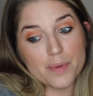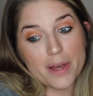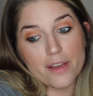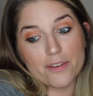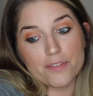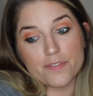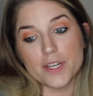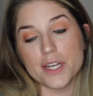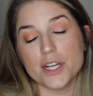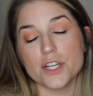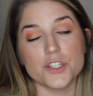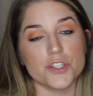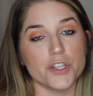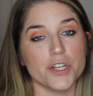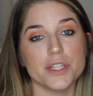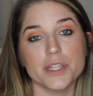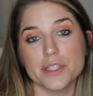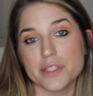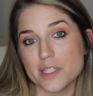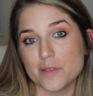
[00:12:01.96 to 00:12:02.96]
my finished
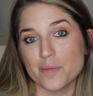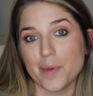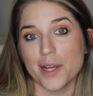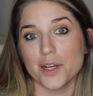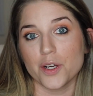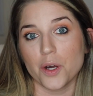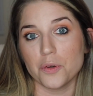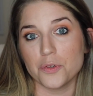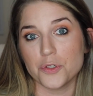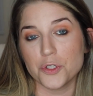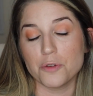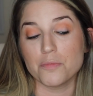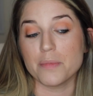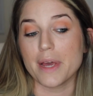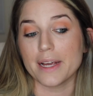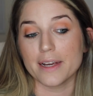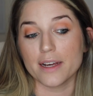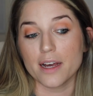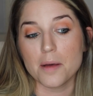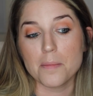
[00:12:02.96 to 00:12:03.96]
look. This is my go-to
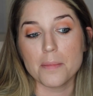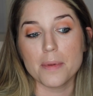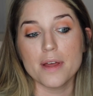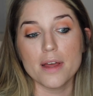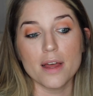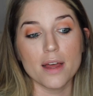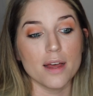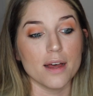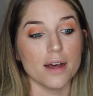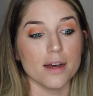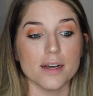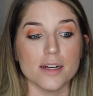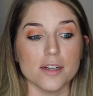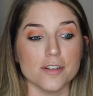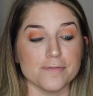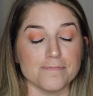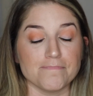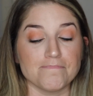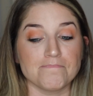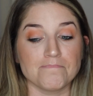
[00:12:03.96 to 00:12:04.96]
makeup.
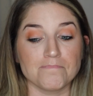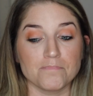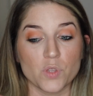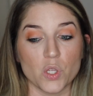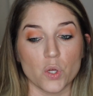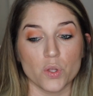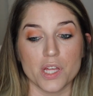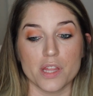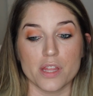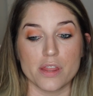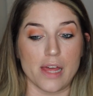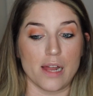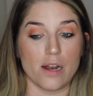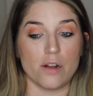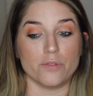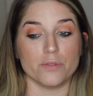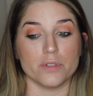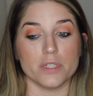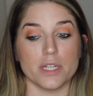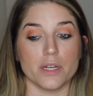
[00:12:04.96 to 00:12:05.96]
The only thing
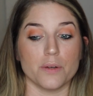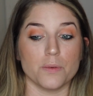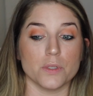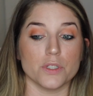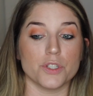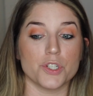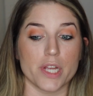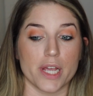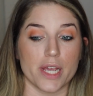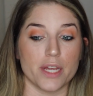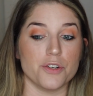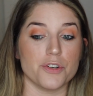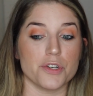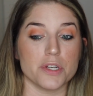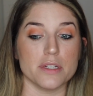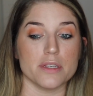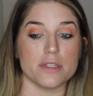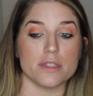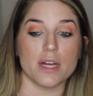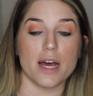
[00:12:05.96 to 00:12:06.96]
that really will change
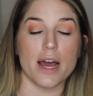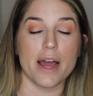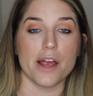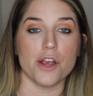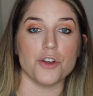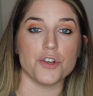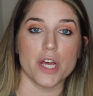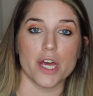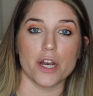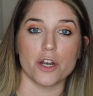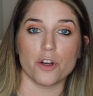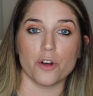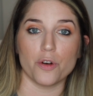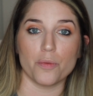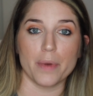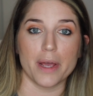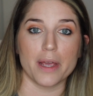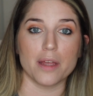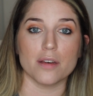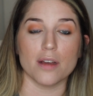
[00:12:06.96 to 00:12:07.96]
is the eyeshadow
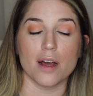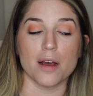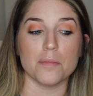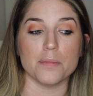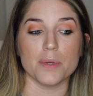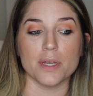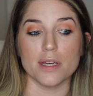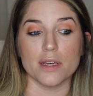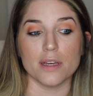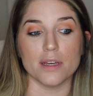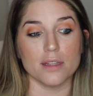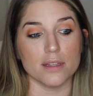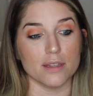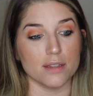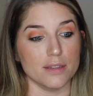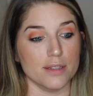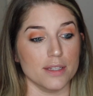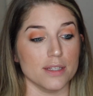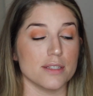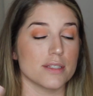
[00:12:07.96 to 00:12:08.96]
might not be
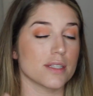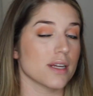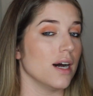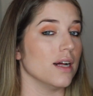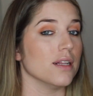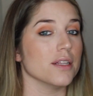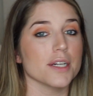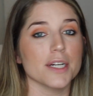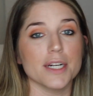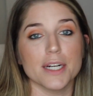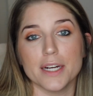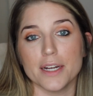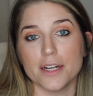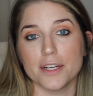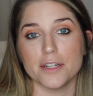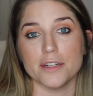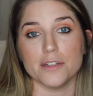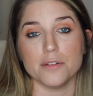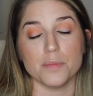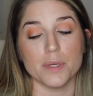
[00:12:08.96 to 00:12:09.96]
this color. It
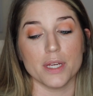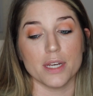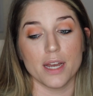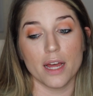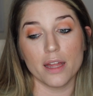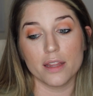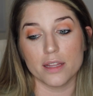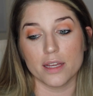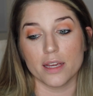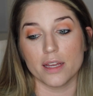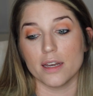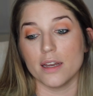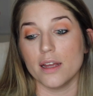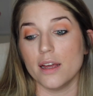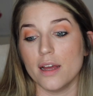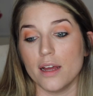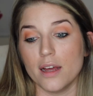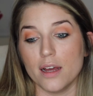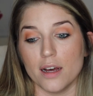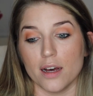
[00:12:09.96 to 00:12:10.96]
could be nothing,
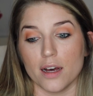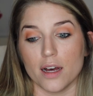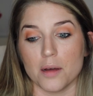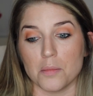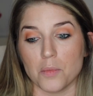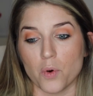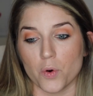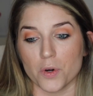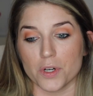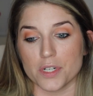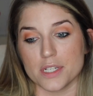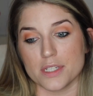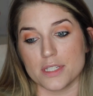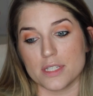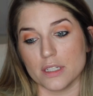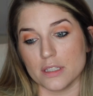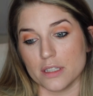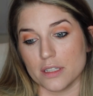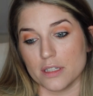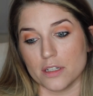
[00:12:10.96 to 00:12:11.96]
or just
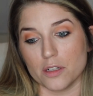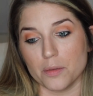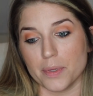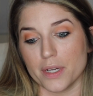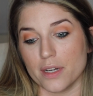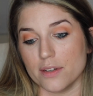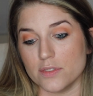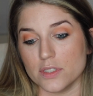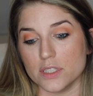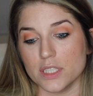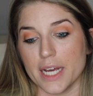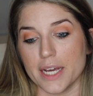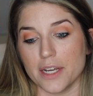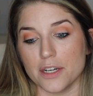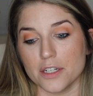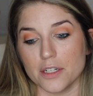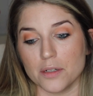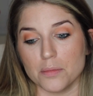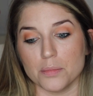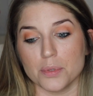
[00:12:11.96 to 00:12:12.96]
a little bit of a
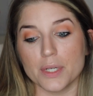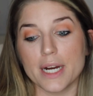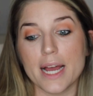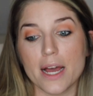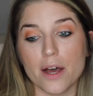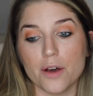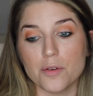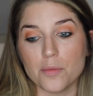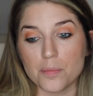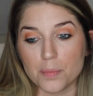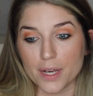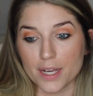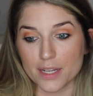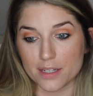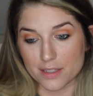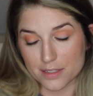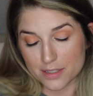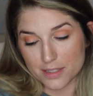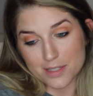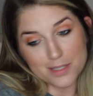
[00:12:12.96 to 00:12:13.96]
lighter brown.
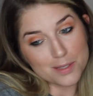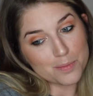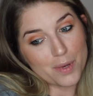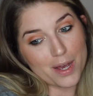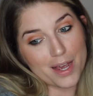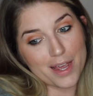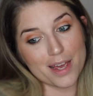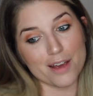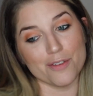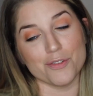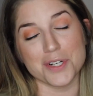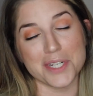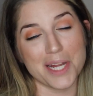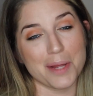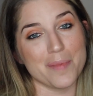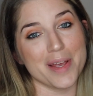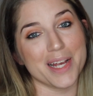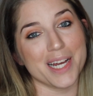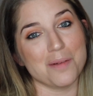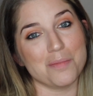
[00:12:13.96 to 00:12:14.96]
But this is my everyday
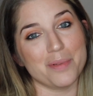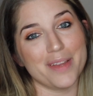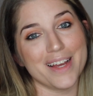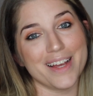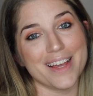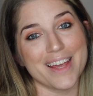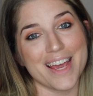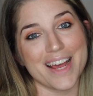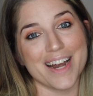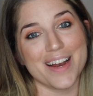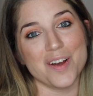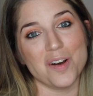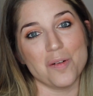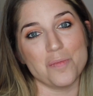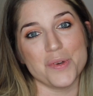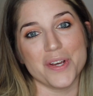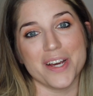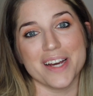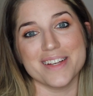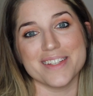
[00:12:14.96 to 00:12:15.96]
makeup look, and I
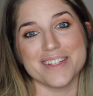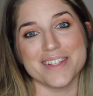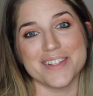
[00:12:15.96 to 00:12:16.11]
hope you guys